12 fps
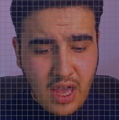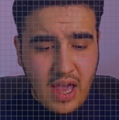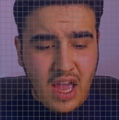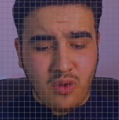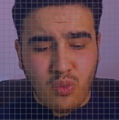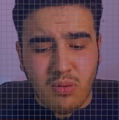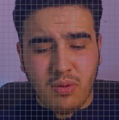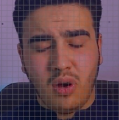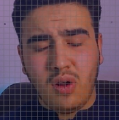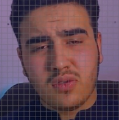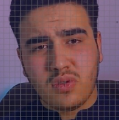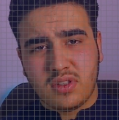And we'll be
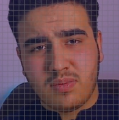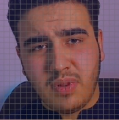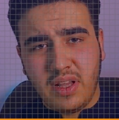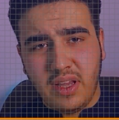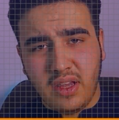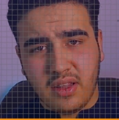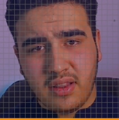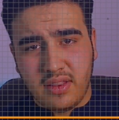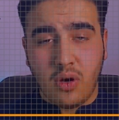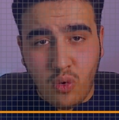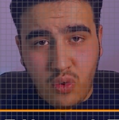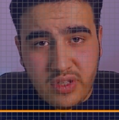also explaining
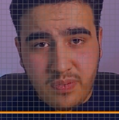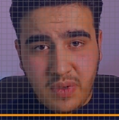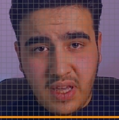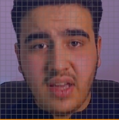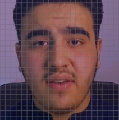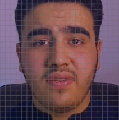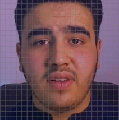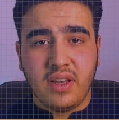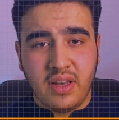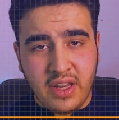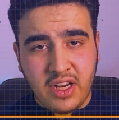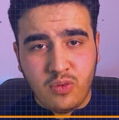the OSPF
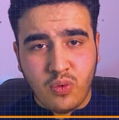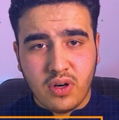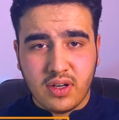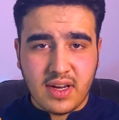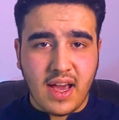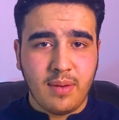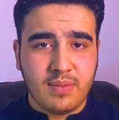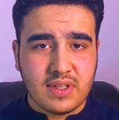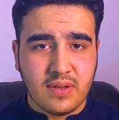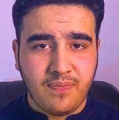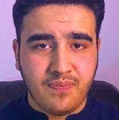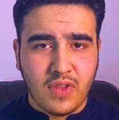network
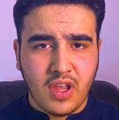types.